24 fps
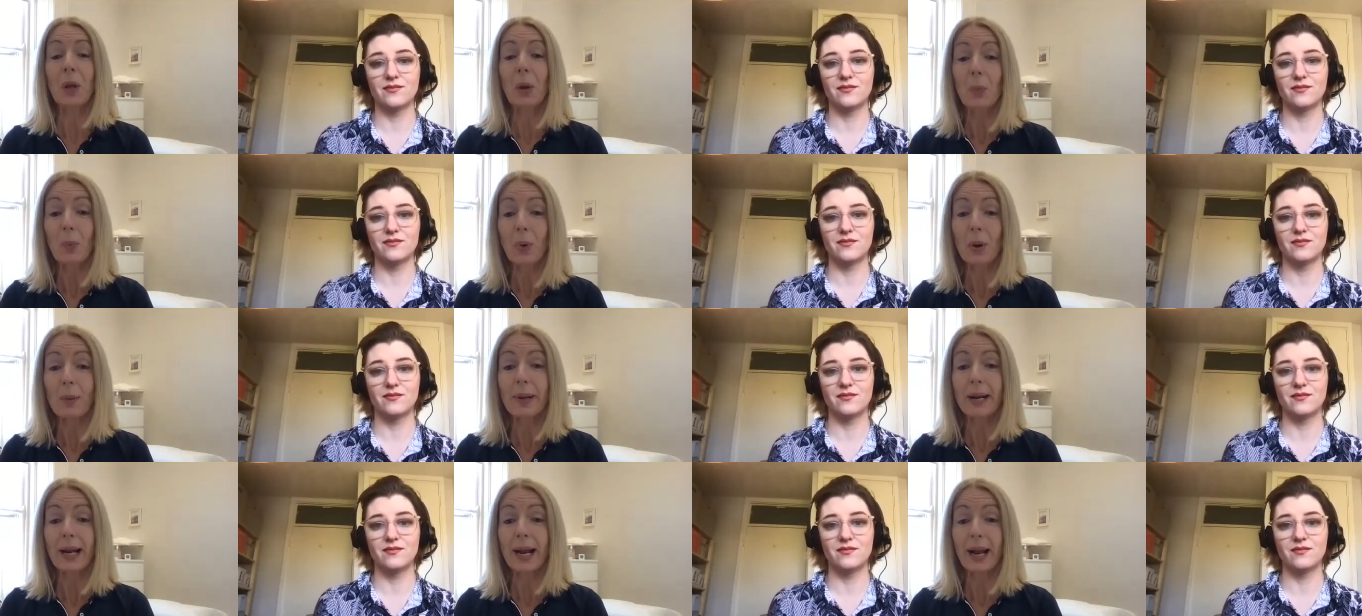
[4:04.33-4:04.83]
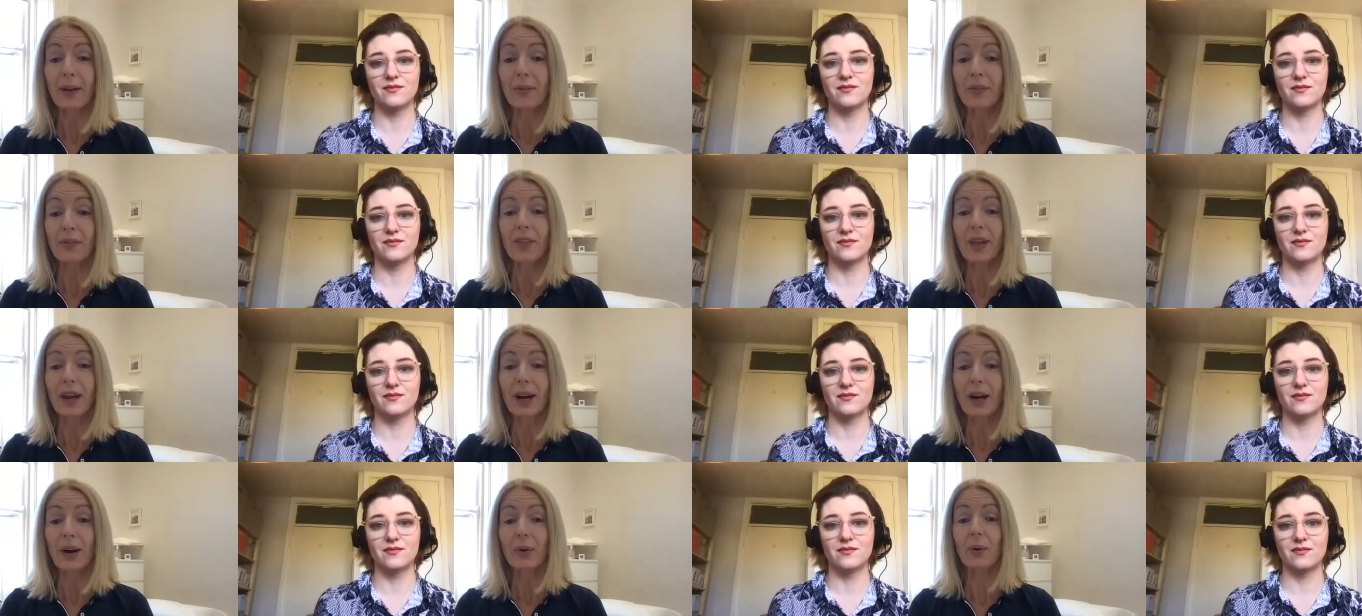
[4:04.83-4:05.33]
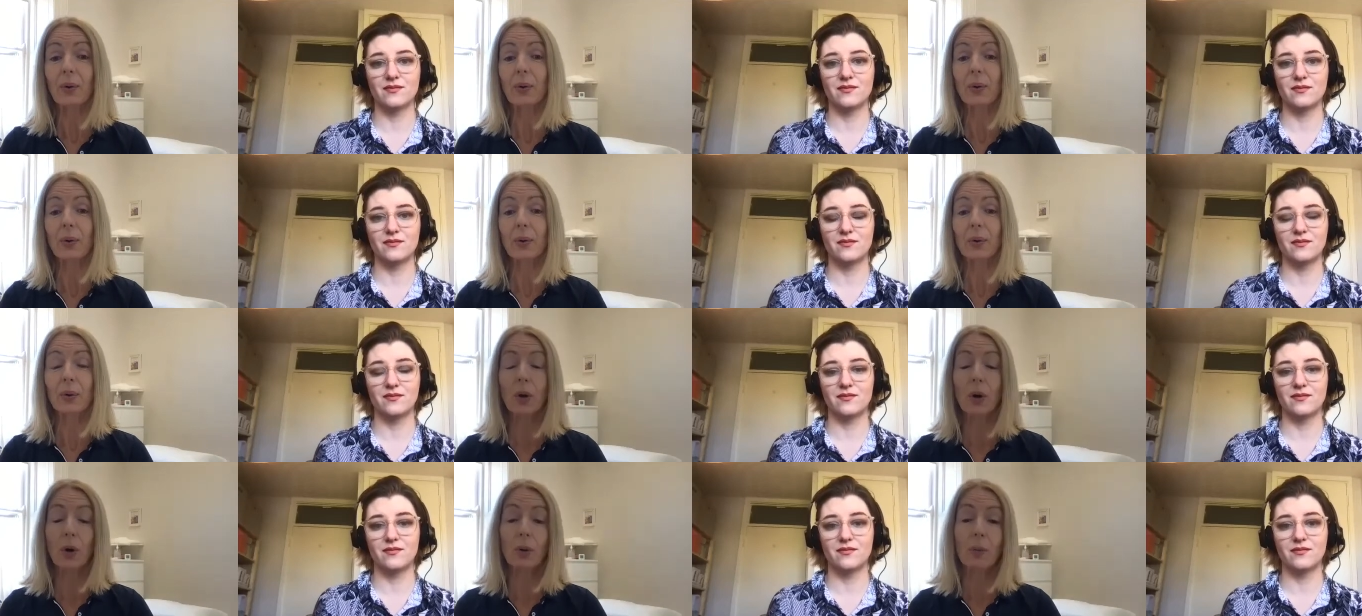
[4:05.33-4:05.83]
Speaker 1: women out there
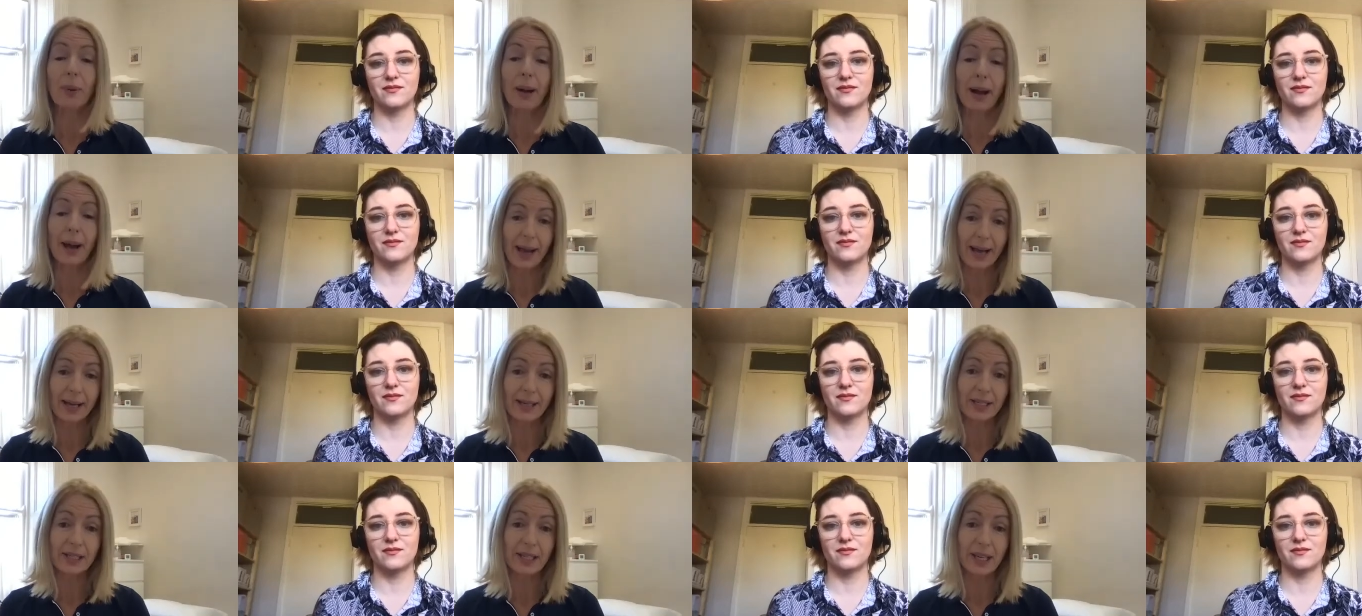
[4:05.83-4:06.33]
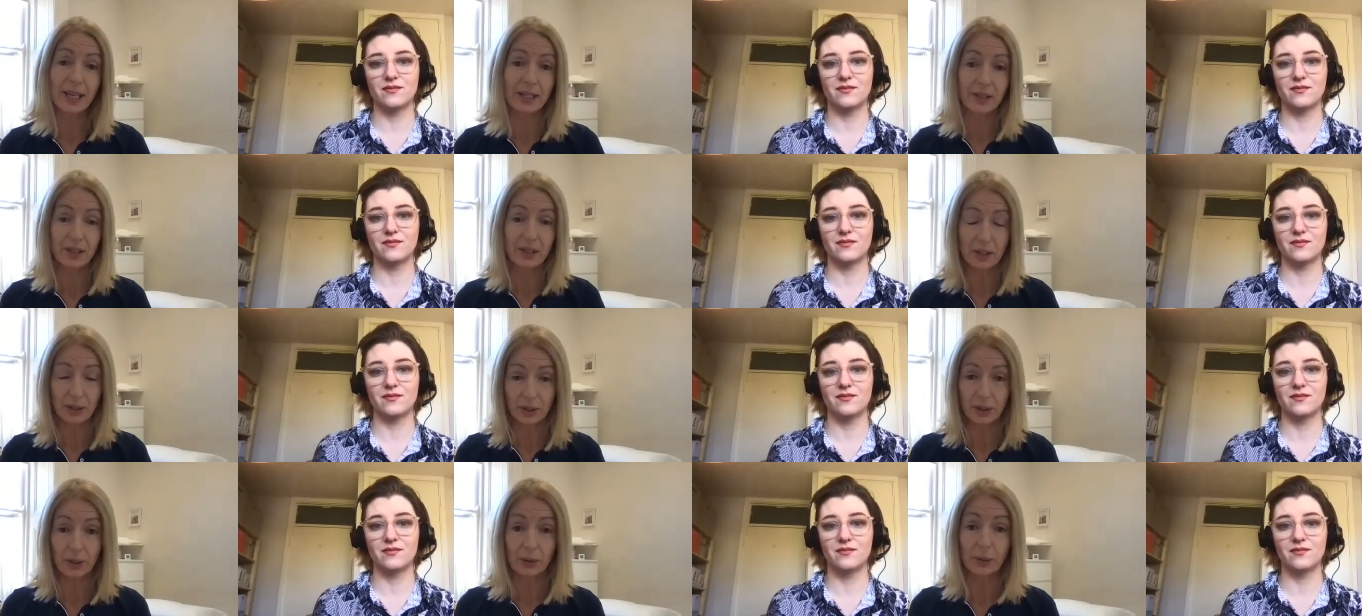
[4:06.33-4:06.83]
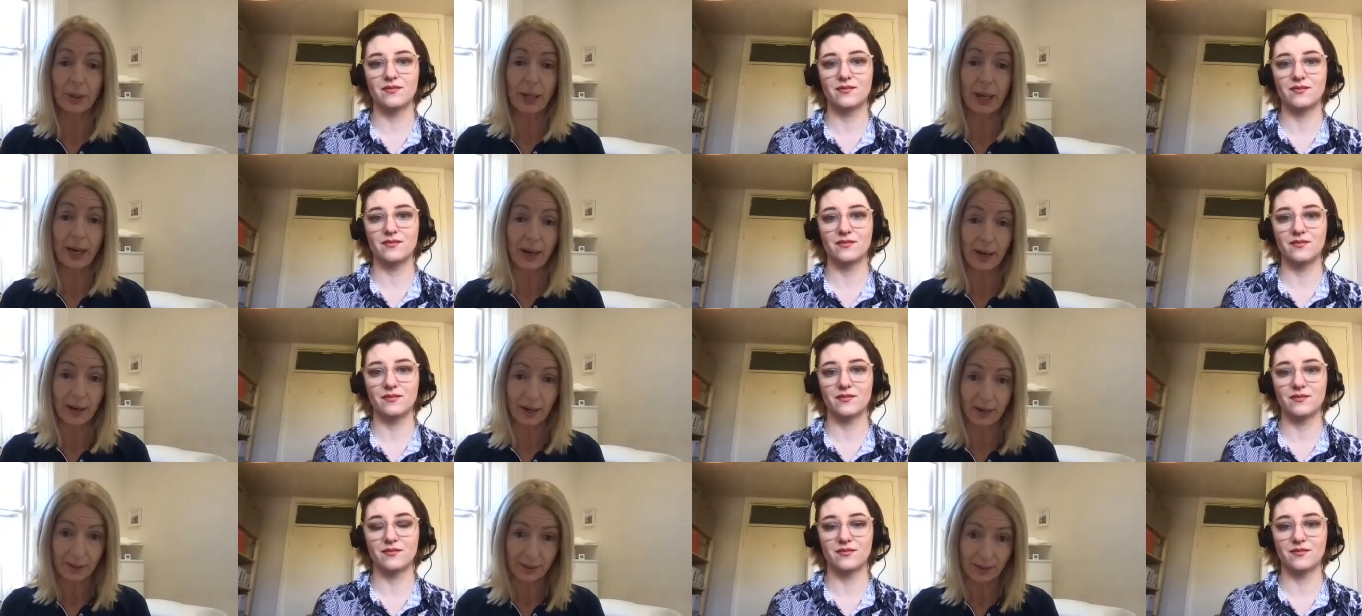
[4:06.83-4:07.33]
who go past that acute
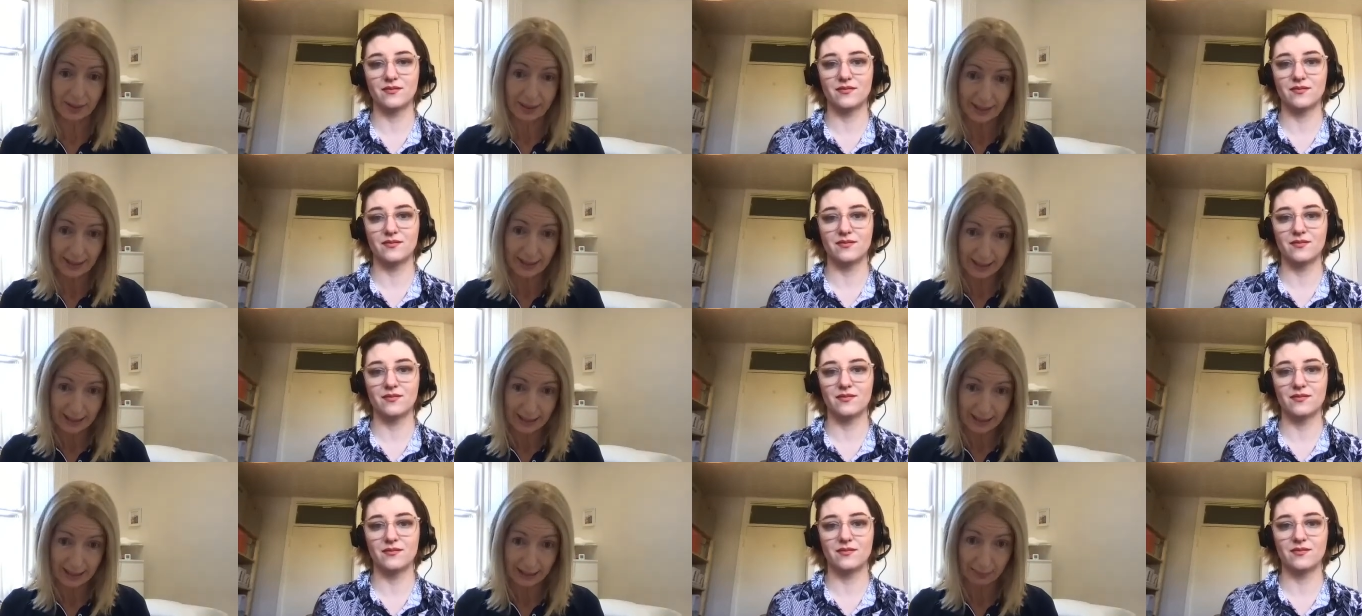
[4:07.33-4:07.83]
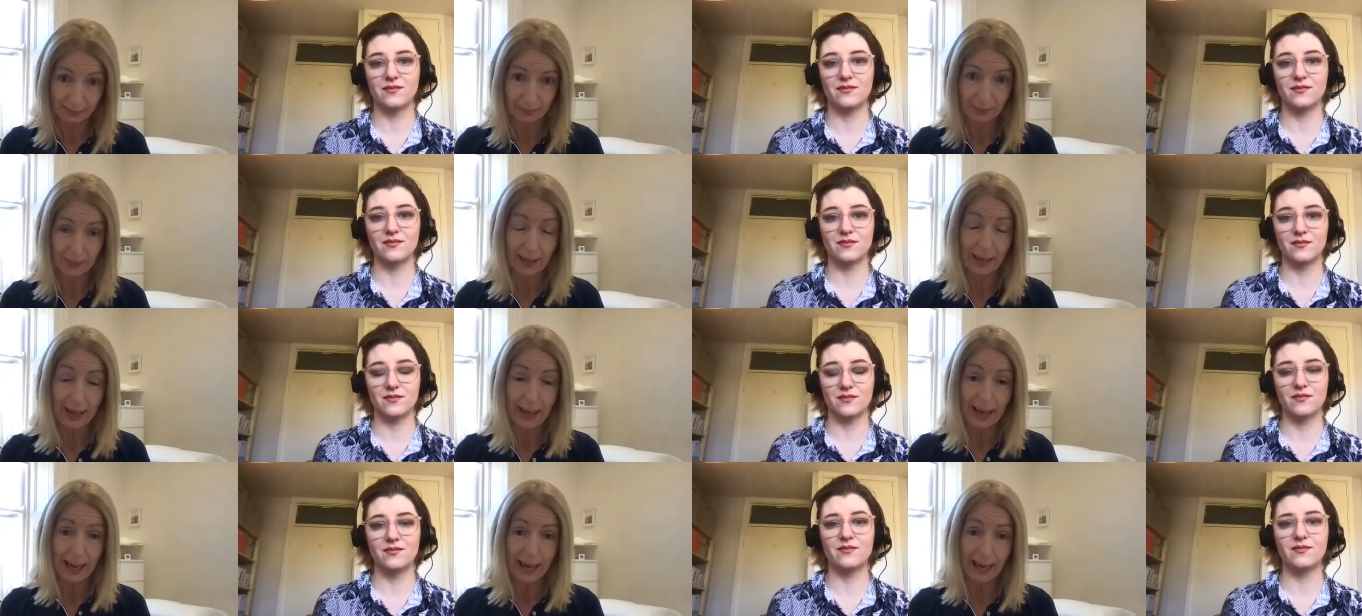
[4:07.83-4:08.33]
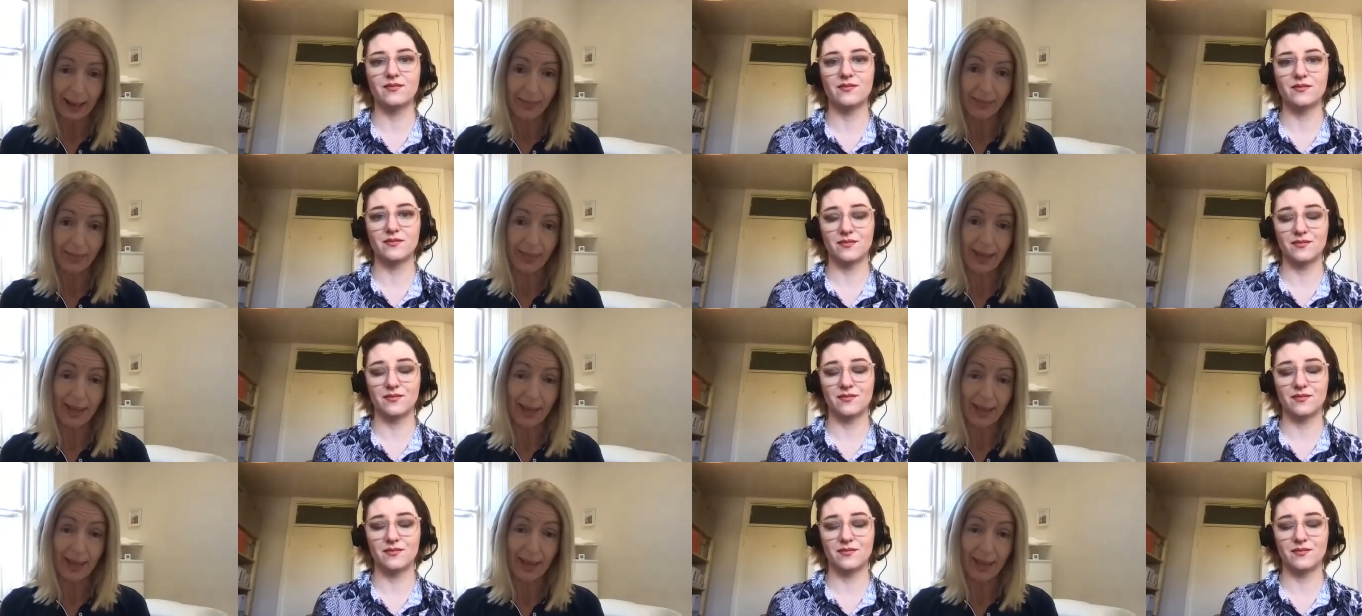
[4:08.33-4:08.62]
care team and